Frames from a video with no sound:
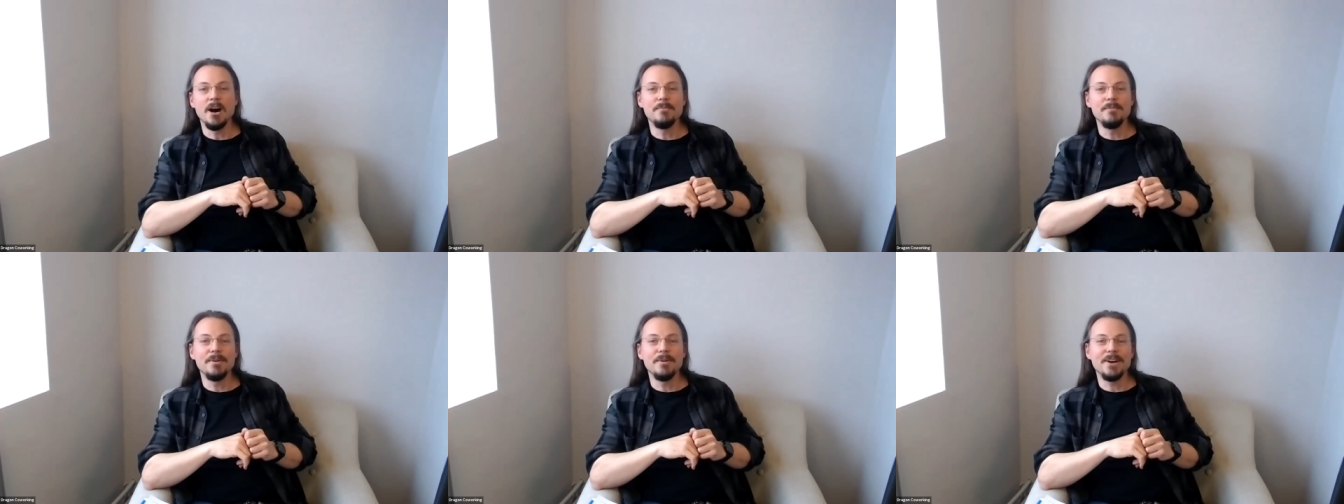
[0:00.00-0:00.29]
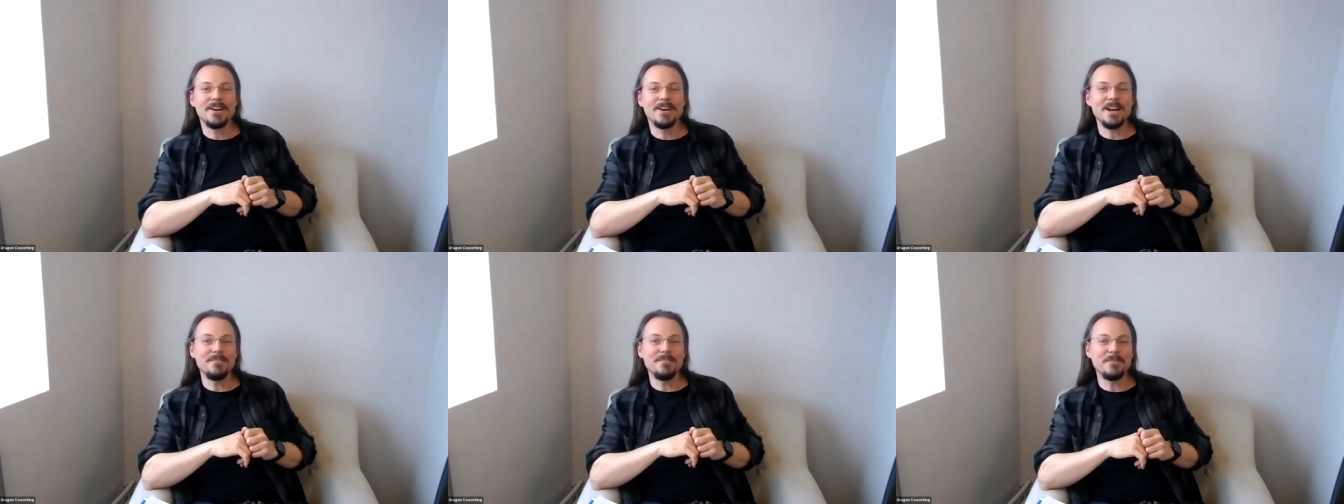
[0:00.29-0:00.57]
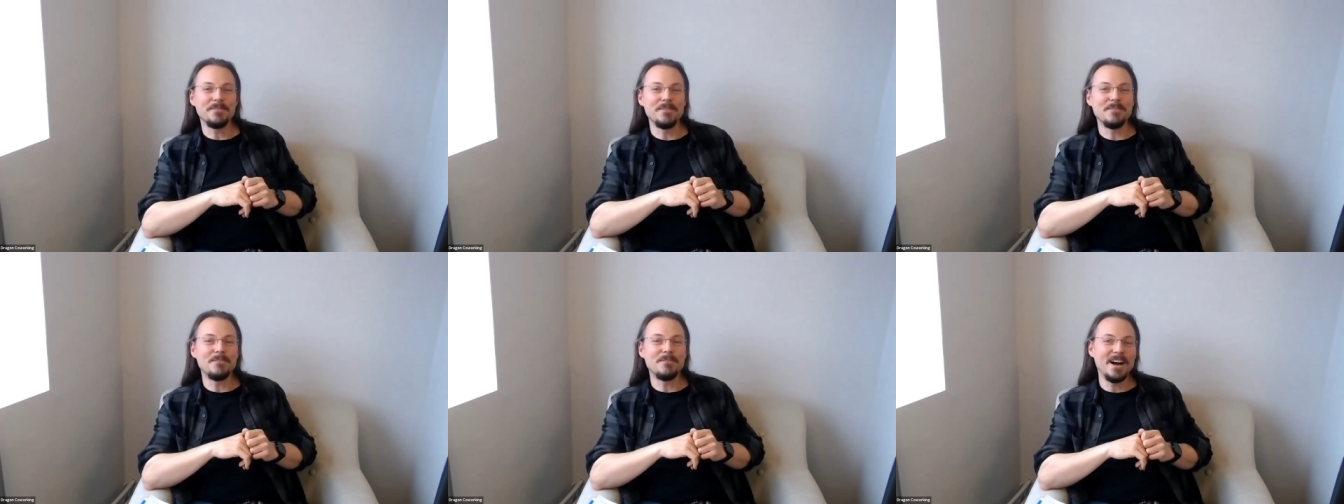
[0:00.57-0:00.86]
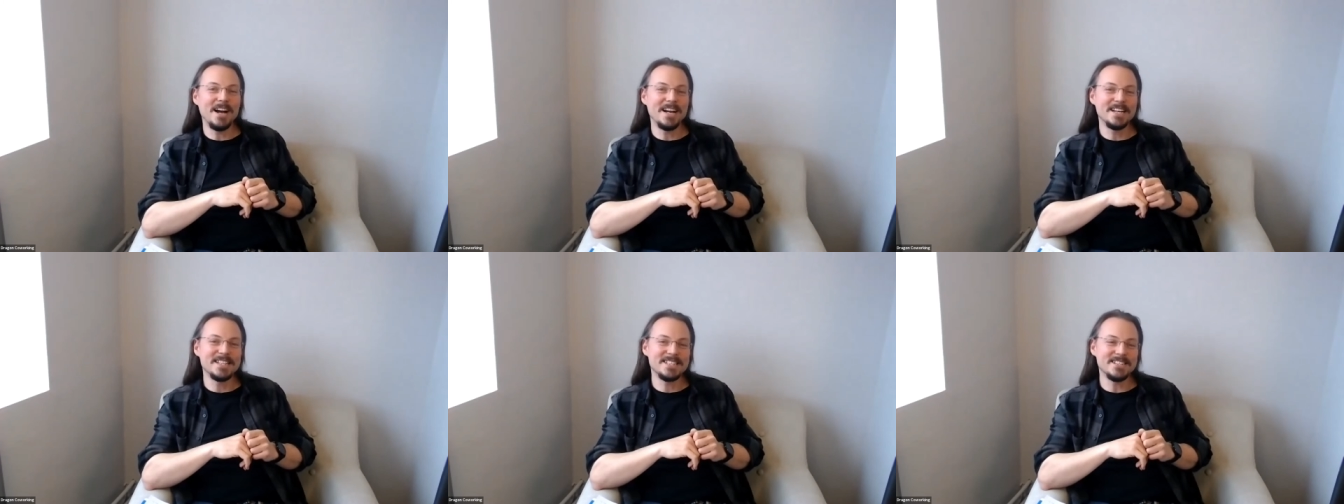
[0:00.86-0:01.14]
It'll come up on the
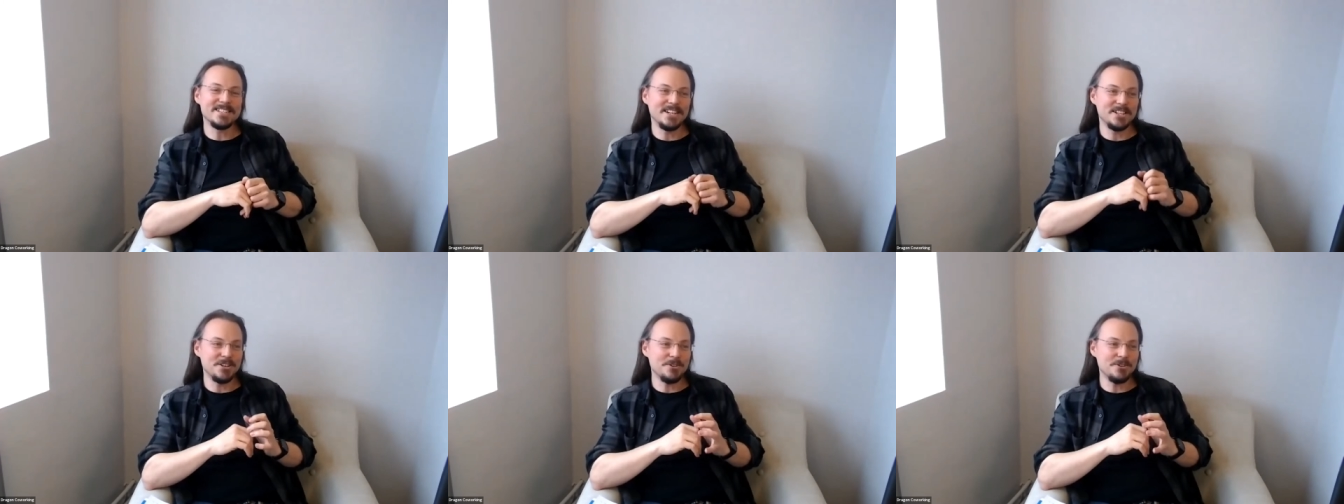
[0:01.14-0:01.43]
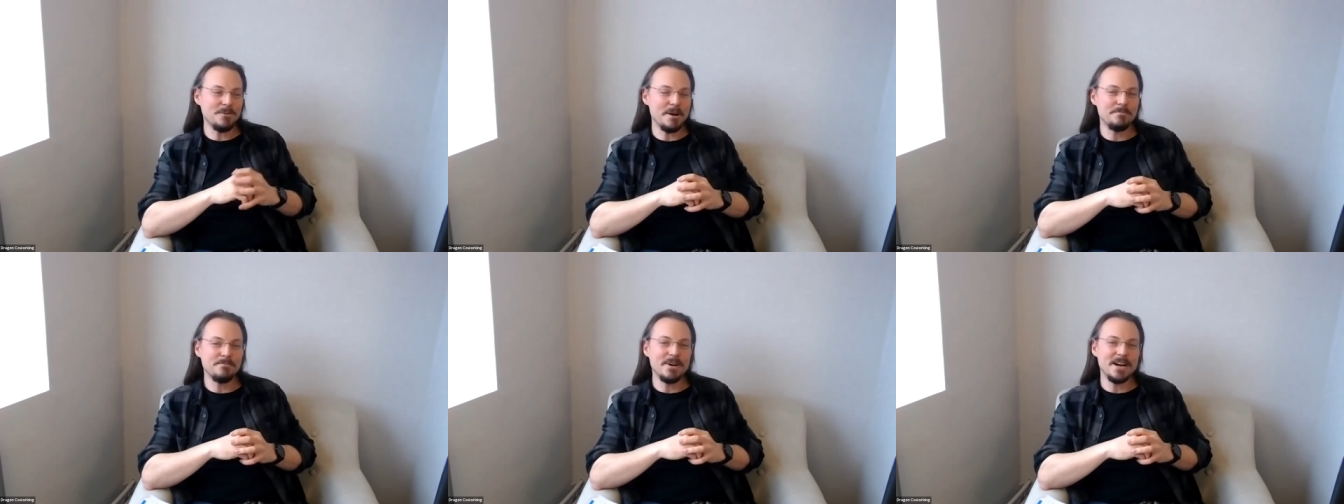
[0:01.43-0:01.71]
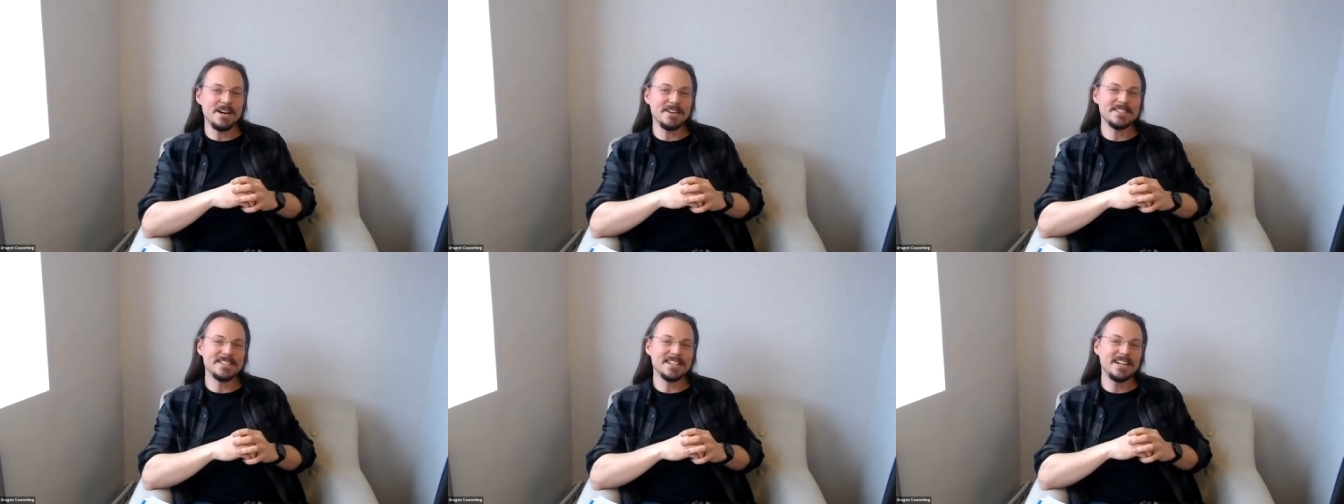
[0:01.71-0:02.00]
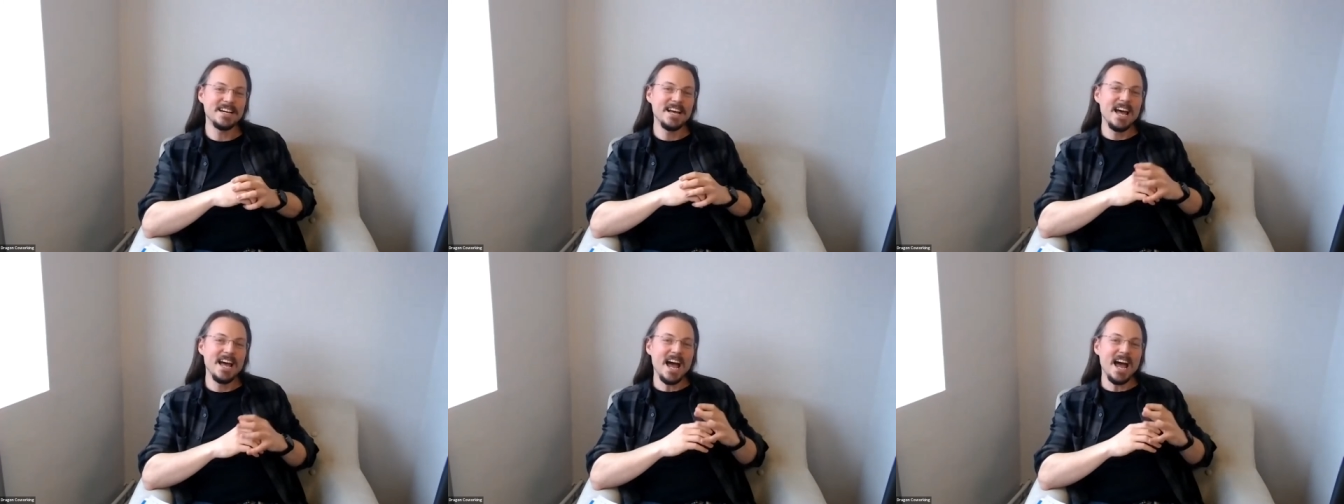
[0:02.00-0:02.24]
right-hand side of your web browser,